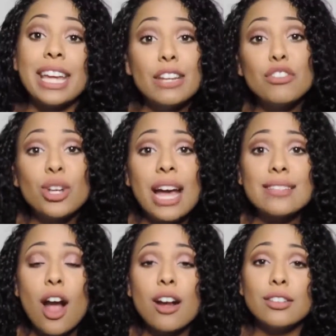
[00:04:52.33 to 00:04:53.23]
And if you
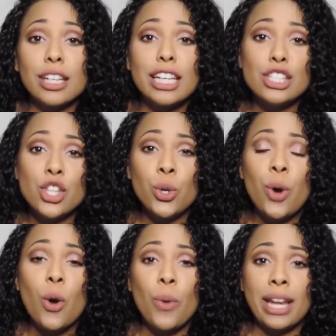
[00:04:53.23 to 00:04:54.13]
guys are looking to
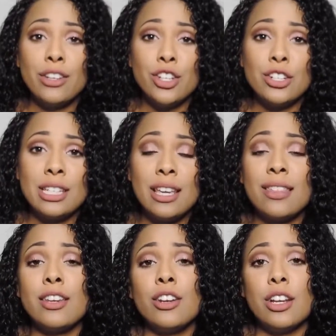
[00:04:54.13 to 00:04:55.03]
whiten your
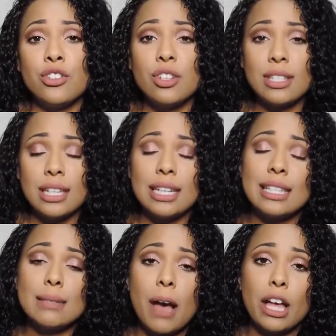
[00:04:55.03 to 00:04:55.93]
teeth and you're interested
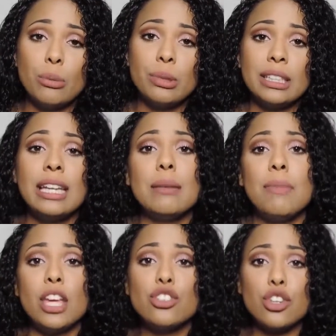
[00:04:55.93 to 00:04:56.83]
in Smile Brilliant,
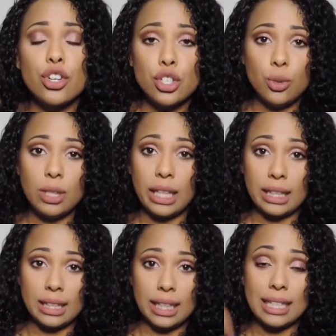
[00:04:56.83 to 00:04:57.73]
make sure to click
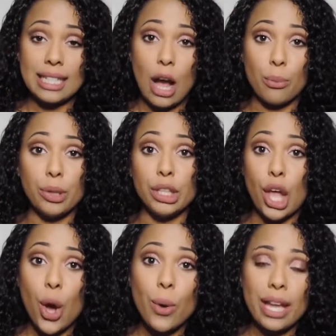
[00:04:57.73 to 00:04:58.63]
the link down
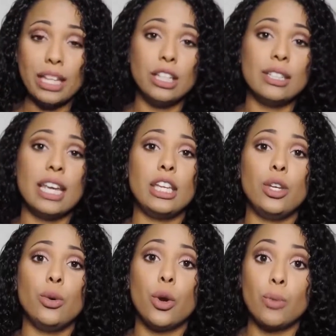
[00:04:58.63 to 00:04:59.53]
below and it'll take
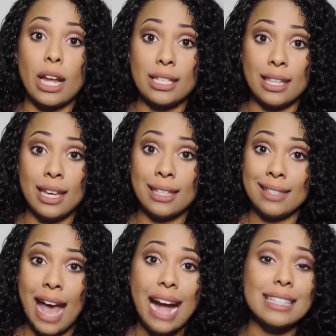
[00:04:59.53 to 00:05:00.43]
you right to the
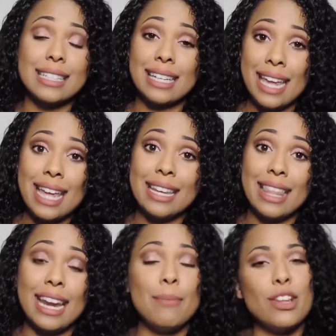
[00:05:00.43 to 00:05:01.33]
exact kit
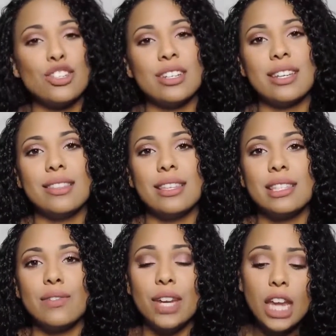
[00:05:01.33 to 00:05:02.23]
that I mentioned in
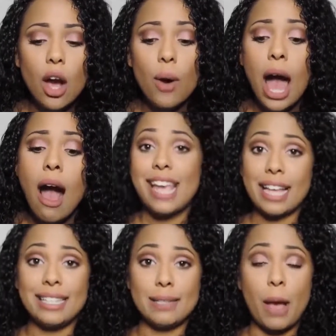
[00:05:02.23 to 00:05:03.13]
this video.
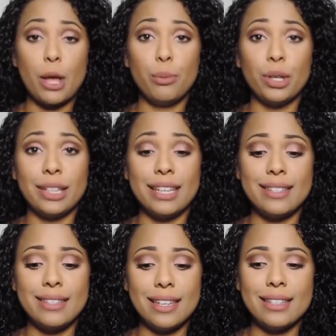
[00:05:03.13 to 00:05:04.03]
Yes, Smile
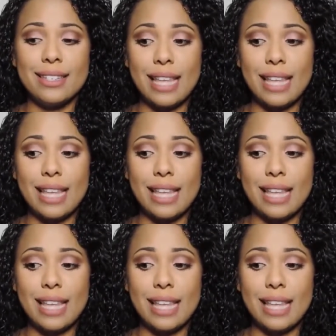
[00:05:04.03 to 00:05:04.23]
Brilliant did